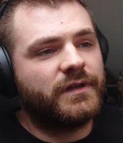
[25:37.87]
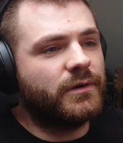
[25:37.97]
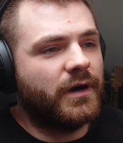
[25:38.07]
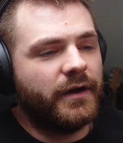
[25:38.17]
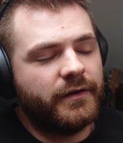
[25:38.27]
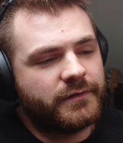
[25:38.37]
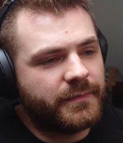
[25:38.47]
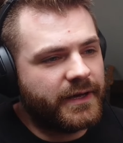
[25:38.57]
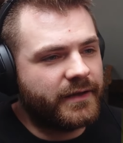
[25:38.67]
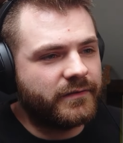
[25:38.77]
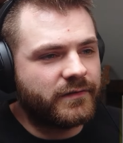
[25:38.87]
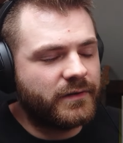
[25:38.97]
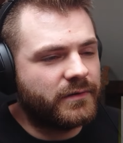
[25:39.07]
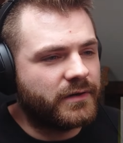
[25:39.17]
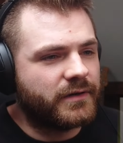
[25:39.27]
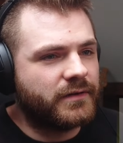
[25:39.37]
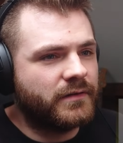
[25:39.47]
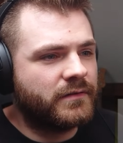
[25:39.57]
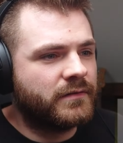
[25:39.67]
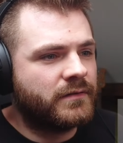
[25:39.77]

Still hurts, man. Still hurts.